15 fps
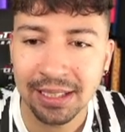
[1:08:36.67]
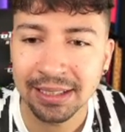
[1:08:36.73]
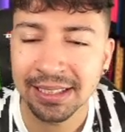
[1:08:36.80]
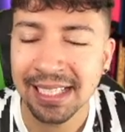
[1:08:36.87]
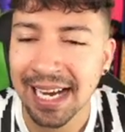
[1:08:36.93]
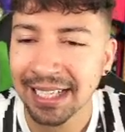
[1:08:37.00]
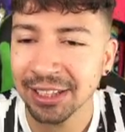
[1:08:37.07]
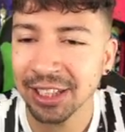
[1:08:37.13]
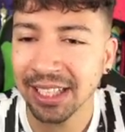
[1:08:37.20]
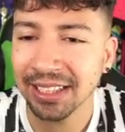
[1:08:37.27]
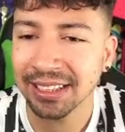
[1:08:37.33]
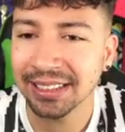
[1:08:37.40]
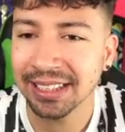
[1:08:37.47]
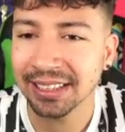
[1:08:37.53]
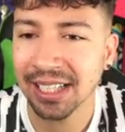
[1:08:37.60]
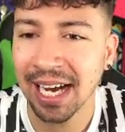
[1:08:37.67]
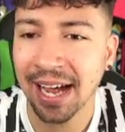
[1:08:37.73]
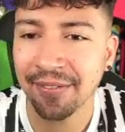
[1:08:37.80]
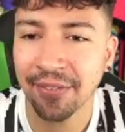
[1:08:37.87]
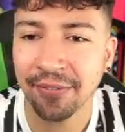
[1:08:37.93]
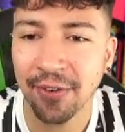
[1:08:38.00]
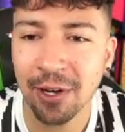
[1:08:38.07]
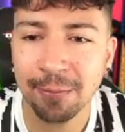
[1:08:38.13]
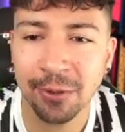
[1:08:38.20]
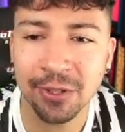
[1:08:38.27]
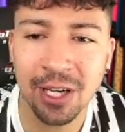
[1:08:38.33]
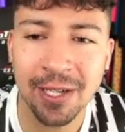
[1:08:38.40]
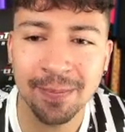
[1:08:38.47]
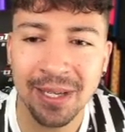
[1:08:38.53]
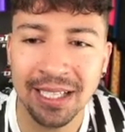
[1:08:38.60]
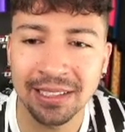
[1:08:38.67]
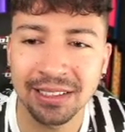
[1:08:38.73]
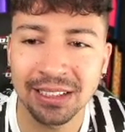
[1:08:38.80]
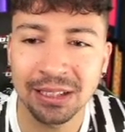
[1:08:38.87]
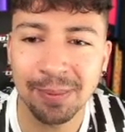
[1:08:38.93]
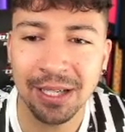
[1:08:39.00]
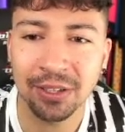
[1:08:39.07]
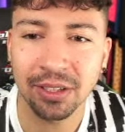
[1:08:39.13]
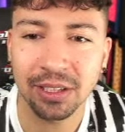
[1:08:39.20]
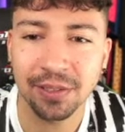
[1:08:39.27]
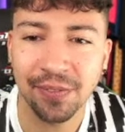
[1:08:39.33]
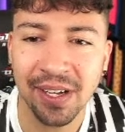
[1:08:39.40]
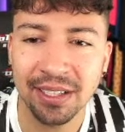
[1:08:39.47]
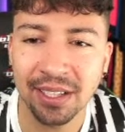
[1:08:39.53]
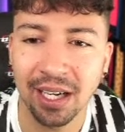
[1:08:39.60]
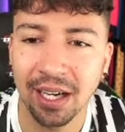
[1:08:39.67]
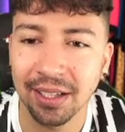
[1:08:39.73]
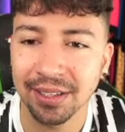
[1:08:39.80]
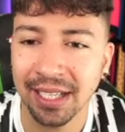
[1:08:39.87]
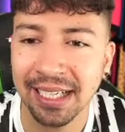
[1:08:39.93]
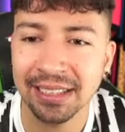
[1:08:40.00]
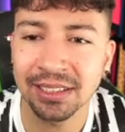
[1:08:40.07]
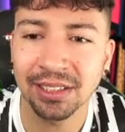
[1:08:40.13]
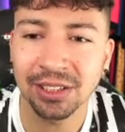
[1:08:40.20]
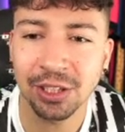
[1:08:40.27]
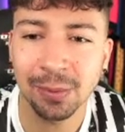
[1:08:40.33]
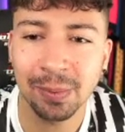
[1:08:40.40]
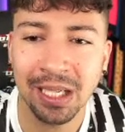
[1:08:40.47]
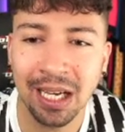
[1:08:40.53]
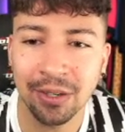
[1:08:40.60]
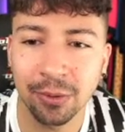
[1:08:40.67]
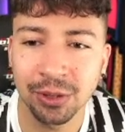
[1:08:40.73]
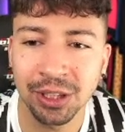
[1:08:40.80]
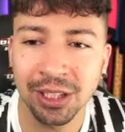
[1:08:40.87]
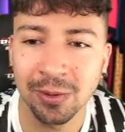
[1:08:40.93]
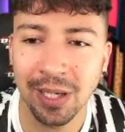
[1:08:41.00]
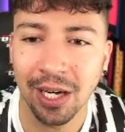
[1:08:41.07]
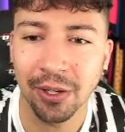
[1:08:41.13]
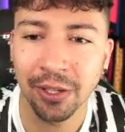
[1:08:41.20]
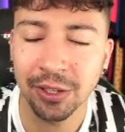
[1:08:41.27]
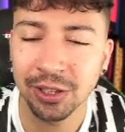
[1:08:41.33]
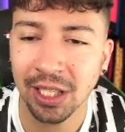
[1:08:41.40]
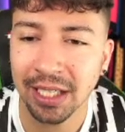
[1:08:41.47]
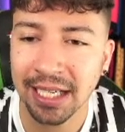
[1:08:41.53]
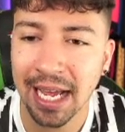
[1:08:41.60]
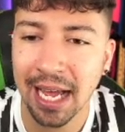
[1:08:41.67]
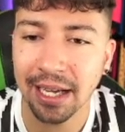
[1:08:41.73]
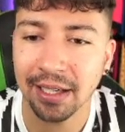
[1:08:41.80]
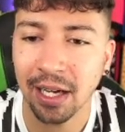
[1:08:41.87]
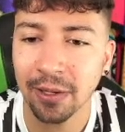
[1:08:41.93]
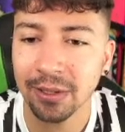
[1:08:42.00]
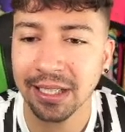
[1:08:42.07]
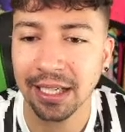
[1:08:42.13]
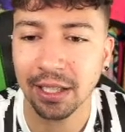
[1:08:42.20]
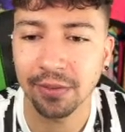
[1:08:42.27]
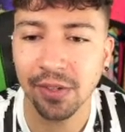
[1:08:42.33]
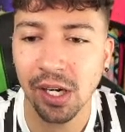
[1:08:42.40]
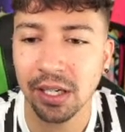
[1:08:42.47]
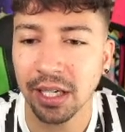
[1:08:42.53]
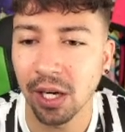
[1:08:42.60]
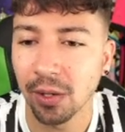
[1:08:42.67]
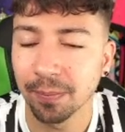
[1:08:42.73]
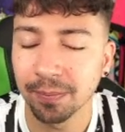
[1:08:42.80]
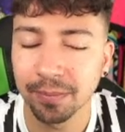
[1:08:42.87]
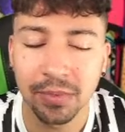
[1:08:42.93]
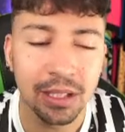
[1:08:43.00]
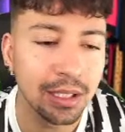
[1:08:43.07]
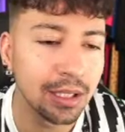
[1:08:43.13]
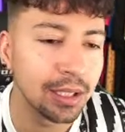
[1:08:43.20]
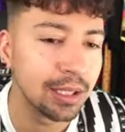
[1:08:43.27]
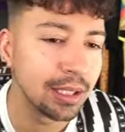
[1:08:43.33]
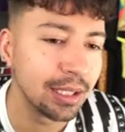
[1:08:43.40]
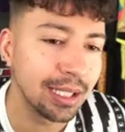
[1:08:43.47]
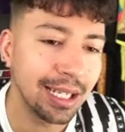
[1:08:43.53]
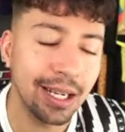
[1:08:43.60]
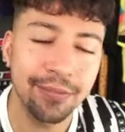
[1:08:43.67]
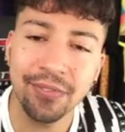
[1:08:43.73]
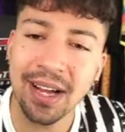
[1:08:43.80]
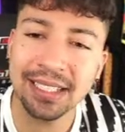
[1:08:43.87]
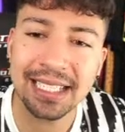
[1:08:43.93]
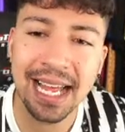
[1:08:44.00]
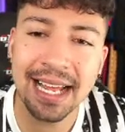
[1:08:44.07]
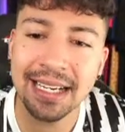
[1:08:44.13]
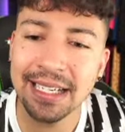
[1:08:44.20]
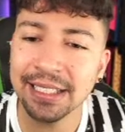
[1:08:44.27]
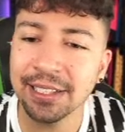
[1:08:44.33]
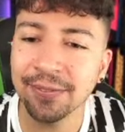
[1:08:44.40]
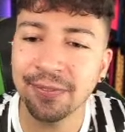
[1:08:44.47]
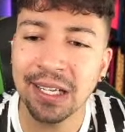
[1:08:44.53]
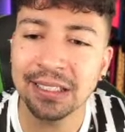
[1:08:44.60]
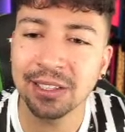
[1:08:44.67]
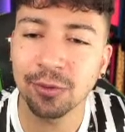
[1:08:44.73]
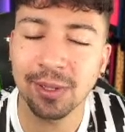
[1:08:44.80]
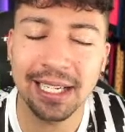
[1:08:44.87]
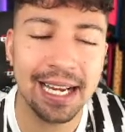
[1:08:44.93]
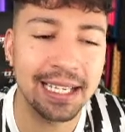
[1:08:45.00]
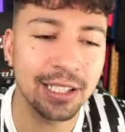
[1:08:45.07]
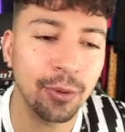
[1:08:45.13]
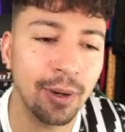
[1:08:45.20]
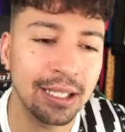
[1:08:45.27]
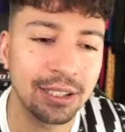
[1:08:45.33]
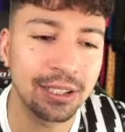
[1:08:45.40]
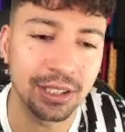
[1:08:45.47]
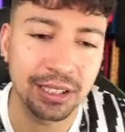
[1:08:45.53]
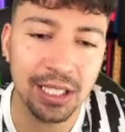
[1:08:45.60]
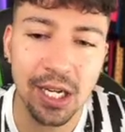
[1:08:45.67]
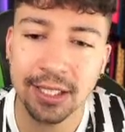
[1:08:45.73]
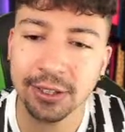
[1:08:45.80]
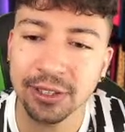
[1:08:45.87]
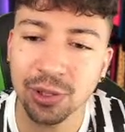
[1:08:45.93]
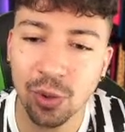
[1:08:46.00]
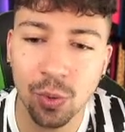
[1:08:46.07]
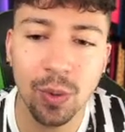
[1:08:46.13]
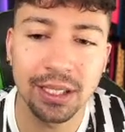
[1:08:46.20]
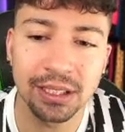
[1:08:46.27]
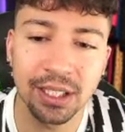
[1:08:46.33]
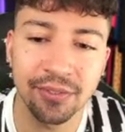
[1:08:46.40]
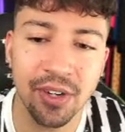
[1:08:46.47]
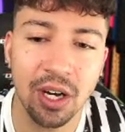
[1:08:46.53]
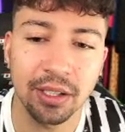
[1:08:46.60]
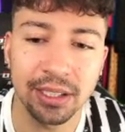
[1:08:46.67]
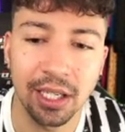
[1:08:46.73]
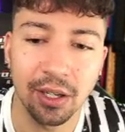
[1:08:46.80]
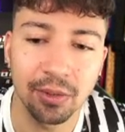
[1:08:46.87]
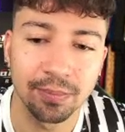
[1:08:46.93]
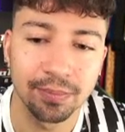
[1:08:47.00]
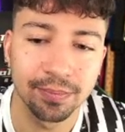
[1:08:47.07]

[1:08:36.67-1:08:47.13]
THJD says, I have 5.9 million to spend on a defender that isn't a Estupiñán or Chilwell. Who should I get? I'd get Gvardiol. In fact, any defender-related question, the answer is always Gvardiol.